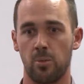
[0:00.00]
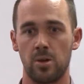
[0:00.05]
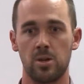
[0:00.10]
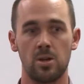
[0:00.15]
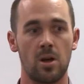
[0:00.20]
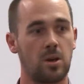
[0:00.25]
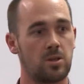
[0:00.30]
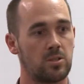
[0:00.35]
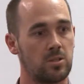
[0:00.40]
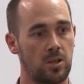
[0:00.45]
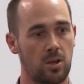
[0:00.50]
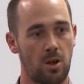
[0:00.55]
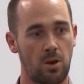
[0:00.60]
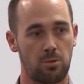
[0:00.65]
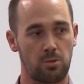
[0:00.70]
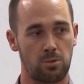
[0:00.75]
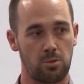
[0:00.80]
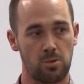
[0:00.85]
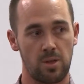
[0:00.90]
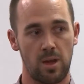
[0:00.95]
window to go
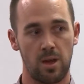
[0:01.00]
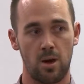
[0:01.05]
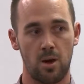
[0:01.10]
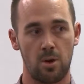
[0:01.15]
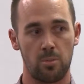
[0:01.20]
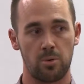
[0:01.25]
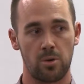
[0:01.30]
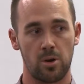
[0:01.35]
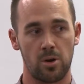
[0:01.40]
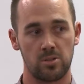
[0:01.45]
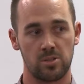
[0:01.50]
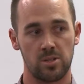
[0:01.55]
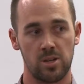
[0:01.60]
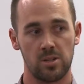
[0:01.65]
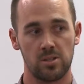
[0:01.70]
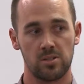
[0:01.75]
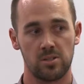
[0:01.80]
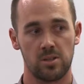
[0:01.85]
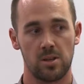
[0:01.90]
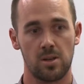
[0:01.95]
through that whole
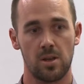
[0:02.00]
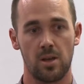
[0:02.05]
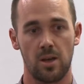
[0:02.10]
process,